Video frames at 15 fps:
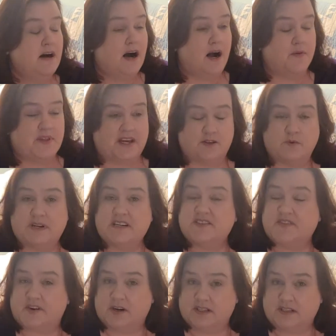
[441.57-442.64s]
The other one
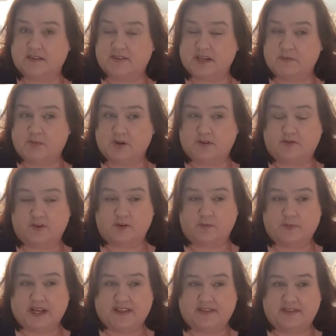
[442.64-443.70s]
is very lovely and beautiful,
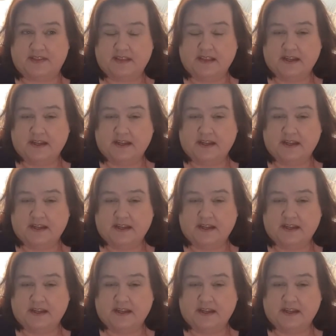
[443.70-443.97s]
but